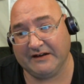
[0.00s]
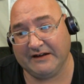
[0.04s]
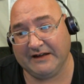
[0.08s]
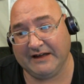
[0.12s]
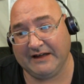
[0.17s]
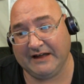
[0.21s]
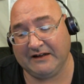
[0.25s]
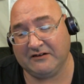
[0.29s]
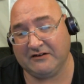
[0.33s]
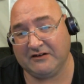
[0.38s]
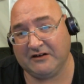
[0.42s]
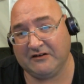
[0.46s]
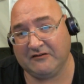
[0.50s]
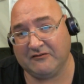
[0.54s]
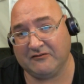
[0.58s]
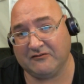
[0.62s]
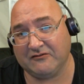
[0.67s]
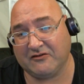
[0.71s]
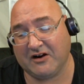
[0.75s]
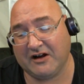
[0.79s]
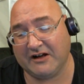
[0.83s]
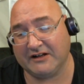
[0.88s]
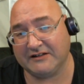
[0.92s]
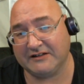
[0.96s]
I don't know,
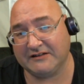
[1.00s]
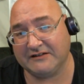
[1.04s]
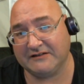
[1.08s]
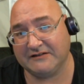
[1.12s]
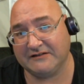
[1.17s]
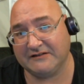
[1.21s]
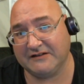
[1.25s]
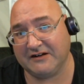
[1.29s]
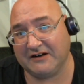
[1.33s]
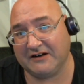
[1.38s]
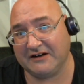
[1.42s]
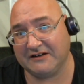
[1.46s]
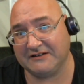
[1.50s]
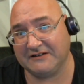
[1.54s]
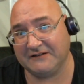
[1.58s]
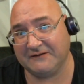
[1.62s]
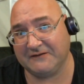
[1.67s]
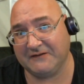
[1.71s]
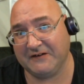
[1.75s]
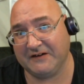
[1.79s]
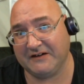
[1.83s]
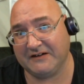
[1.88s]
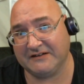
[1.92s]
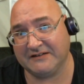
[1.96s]
cross cross your
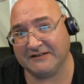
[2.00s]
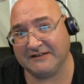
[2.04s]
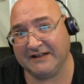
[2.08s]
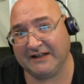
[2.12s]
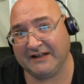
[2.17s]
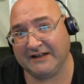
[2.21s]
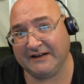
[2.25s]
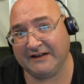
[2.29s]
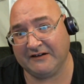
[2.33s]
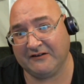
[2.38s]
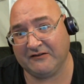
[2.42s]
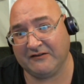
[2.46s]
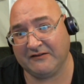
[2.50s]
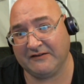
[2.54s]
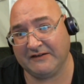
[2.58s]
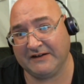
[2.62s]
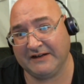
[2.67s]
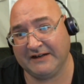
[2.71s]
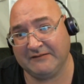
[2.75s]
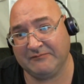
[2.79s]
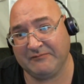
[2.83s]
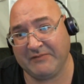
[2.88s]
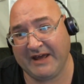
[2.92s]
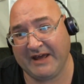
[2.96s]
fingers that I don't
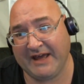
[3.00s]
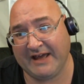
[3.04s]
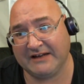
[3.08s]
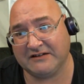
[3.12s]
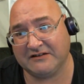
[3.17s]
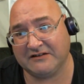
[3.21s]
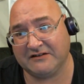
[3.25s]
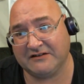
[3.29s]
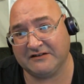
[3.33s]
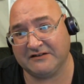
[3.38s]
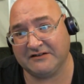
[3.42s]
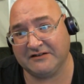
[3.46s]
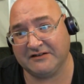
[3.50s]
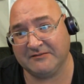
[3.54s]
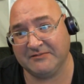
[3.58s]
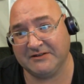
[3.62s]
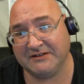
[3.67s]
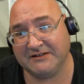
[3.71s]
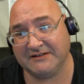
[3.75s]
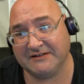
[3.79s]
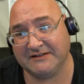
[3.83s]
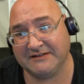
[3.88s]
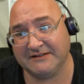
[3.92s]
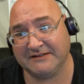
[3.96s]
need back surgery
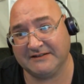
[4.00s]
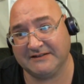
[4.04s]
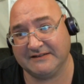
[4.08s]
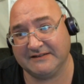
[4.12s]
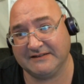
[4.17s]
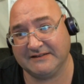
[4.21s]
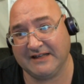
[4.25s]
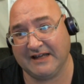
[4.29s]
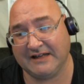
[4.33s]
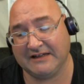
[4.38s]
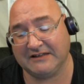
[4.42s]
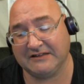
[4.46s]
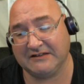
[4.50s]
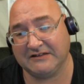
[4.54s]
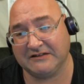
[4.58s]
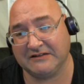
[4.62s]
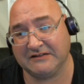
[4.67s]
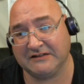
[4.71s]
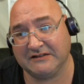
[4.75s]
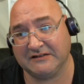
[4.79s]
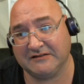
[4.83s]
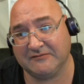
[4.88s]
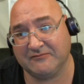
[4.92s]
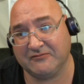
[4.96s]
because that's going
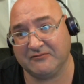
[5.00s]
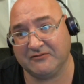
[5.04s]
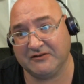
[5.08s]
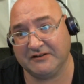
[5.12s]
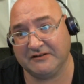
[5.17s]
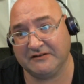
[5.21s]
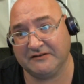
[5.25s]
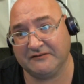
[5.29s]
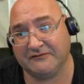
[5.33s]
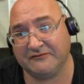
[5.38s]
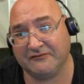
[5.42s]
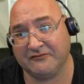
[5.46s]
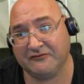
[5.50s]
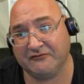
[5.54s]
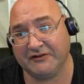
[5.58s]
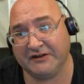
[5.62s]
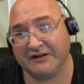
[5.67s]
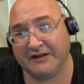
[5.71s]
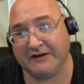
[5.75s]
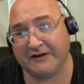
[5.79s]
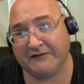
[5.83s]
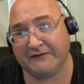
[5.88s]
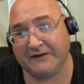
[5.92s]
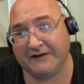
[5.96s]
to completely ruin
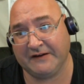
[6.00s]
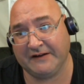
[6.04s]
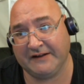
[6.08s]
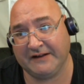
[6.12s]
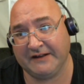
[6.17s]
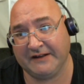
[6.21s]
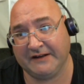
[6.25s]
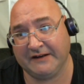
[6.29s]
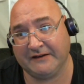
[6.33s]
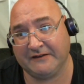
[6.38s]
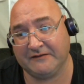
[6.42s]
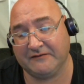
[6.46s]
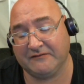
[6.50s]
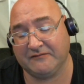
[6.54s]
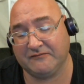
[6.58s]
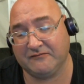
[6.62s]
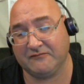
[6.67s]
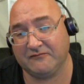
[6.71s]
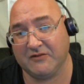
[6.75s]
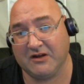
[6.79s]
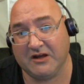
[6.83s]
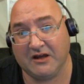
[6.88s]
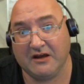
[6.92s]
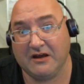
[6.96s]
everything.
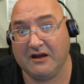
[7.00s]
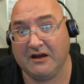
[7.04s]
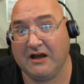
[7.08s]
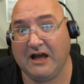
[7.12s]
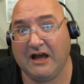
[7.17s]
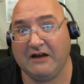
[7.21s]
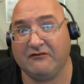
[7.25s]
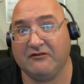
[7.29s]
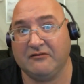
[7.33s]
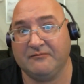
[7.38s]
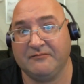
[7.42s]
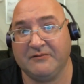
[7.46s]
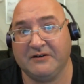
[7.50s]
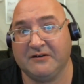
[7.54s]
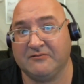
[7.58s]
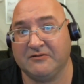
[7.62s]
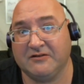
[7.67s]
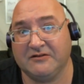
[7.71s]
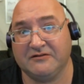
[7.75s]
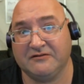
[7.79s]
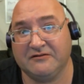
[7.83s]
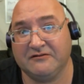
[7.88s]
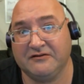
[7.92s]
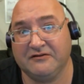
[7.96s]
I won't be able to
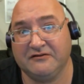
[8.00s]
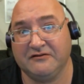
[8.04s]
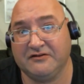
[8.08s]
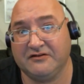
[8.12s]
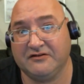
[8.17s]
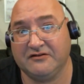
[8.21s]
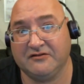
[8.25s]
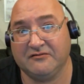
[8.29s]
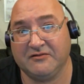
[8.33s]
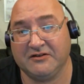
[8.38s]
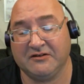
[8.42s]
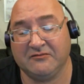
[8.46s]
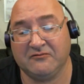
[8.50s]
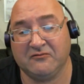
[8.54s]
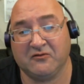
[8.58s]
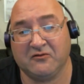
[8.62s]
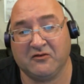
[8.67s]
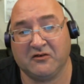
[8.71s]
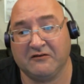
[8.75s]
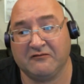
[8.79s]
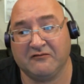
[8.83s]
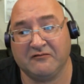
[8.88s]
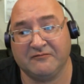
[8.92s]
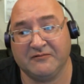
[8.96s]
do YouTube anymore.
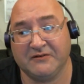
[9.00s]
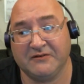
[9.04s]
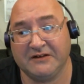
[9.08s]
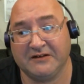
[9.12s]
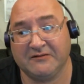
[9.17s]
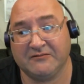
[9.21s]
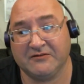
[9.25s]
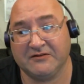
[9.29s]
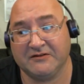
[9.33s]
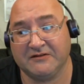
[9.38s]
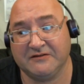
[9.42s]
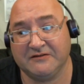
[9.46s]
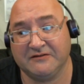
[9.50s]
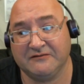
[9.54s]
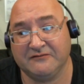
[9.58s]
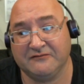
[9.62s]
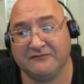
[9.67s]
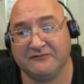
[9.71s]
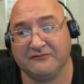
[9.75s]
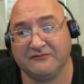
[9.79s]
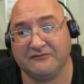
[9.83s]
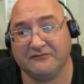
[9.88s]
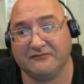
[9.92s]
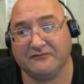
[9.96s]
I won't be able to do
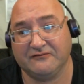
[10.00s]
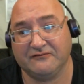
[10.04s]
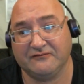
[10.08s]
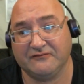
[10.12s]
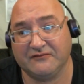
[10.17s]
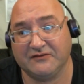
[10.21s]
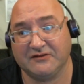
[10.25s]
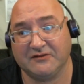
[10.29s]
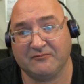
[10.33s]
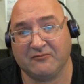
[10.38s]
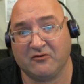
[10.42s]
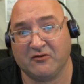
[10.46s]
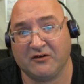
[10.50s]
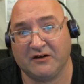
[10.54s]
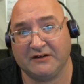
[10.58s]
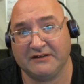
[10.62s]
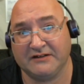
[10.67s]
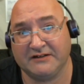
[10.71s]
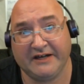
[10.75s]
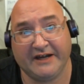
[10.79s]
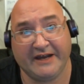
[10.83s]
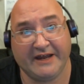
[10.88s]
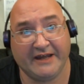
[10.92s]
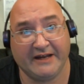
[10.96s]
support
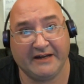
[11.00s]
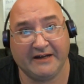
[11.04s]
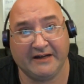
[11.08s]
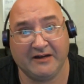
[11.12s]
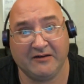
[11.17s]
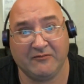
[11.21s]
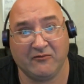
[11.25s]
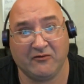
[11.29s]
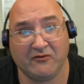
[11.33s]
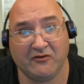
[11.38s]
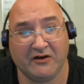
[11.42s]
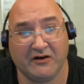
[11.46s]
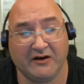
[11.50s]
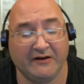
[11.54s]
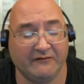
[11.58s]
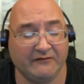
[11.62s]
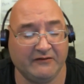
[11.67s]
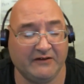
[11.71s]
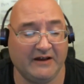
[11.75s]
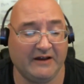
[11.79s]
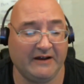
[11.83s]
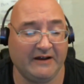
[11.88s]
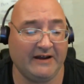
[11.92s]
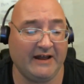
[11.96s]
Jan anymore. I,
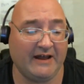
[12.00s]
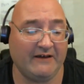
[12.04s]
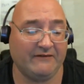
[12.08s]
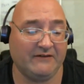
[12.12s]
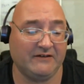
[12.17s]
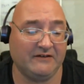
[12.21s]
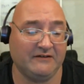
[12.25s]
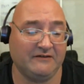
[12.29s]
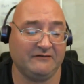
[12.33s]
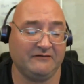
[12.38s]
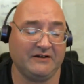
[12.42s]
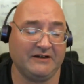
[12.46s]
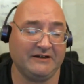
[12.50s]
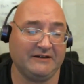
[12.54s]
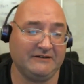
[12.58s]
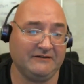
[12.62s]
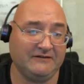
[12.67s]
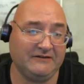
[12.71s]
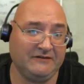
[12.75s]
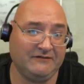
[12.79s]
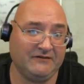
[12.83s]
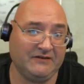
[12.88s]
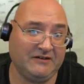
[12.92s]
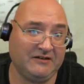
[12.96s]
I'd have to like
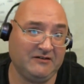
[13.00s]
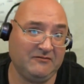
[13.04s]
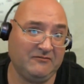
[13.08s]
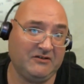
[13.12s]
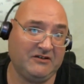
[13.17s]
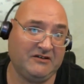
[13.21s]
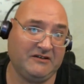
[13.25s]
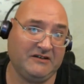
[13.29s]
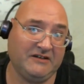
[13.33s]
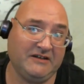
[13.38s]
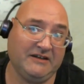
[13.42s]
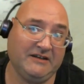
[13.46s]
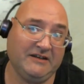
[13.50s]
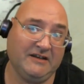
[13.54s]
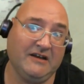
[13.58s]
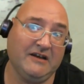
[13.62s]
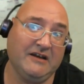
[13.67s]
leave the community,